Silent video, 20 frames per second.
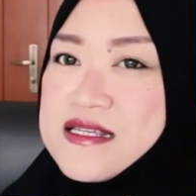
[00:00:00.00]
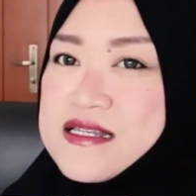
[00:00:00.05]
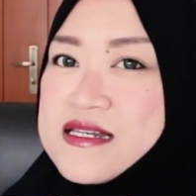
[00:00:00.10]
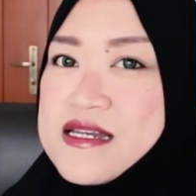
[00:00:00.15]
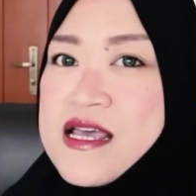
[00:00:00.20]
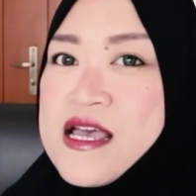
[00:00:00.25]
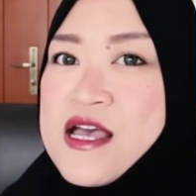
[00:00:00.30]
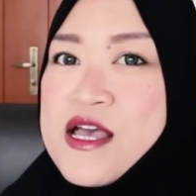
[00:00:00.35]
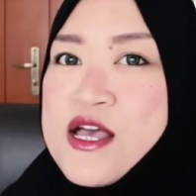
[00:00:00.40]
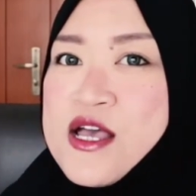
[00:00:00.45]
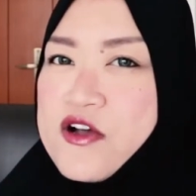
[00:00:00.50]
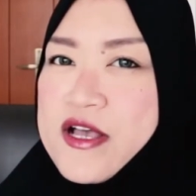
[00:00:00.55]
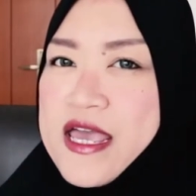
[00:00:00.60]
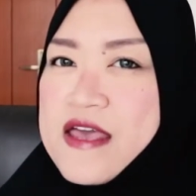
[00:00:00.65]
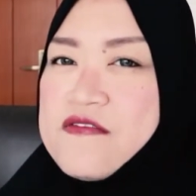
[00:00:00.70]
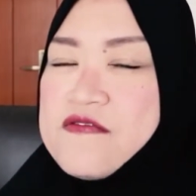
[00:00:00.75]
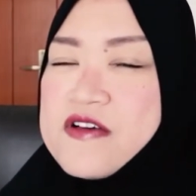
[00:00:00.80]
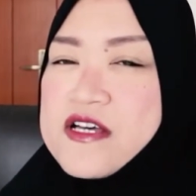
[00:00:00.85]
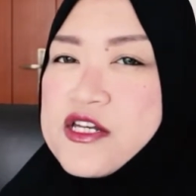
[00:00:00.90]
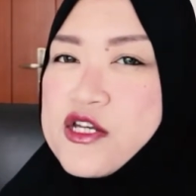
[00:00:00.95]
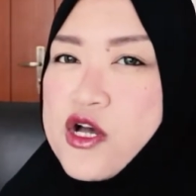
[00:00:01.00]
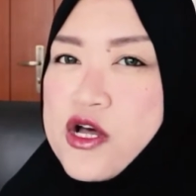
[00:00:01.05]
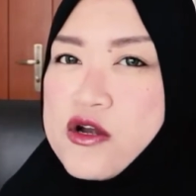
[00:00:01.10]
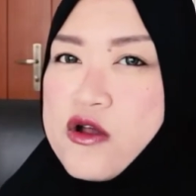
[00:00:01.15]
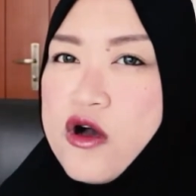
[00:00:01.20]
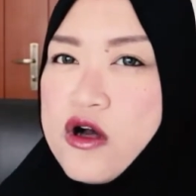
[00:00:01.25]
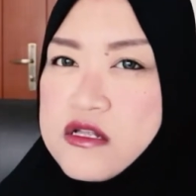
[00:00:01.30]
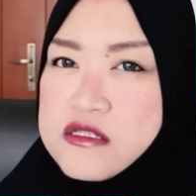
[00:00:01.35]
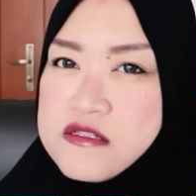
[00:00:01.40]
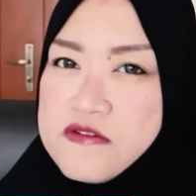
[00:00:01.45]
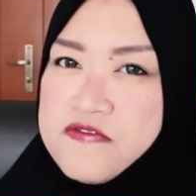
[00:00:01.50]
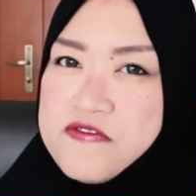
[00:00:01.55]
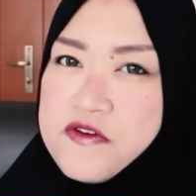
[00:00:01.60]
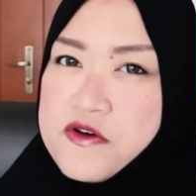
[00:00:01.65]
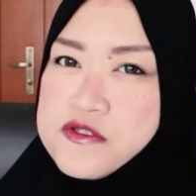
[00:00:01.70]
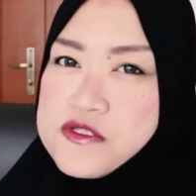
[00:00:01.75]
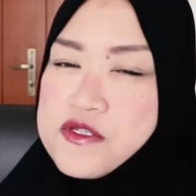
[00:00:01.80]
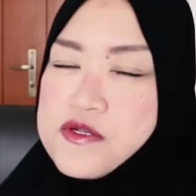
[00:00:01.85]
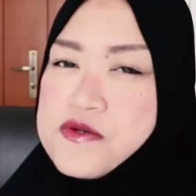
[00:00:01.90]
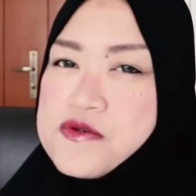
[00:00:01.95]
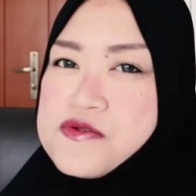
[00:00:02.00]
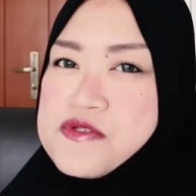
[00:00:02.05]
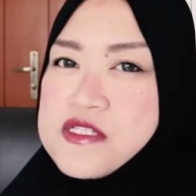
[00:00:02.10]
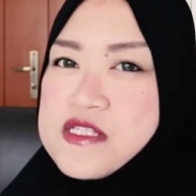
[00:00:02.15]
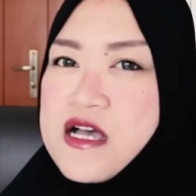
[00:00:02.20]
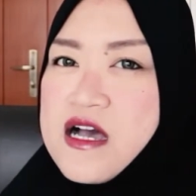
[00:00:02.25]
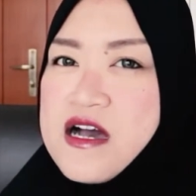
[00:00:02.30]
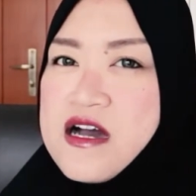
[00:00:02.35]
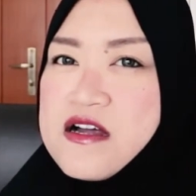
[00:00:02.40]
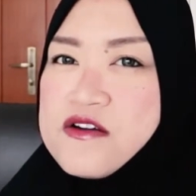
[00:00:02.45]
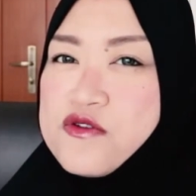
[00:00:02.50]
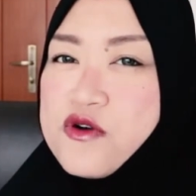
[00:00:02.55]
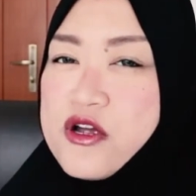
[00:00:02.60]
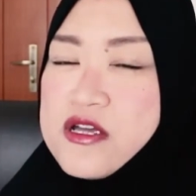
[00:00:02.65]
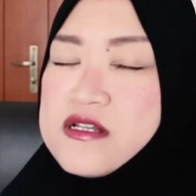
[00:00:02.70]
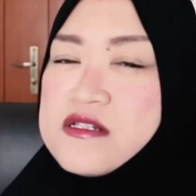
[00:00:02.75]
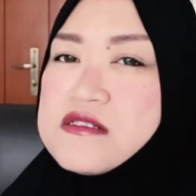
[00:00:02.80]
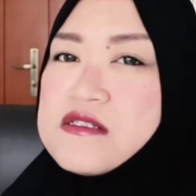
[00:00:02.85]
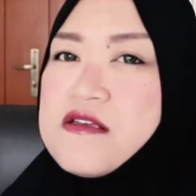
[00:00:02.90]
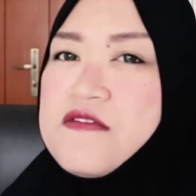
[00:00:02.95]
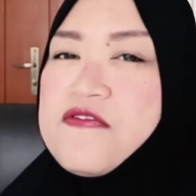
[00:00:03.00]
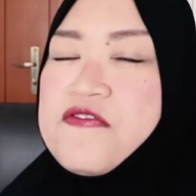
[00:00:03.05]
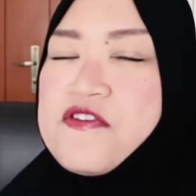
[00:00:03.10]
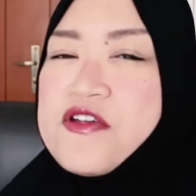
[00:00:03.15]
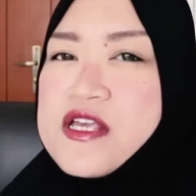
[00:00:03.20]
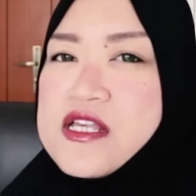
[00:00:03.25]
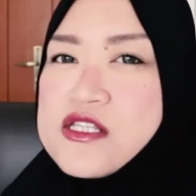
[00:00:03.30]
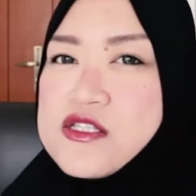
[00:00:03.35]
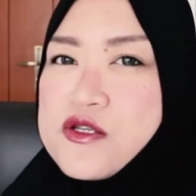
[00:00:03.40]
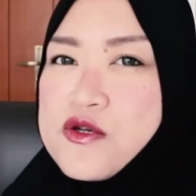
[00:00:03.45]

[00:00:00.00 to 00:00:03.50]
And for Canva, not all the photos are royalty free,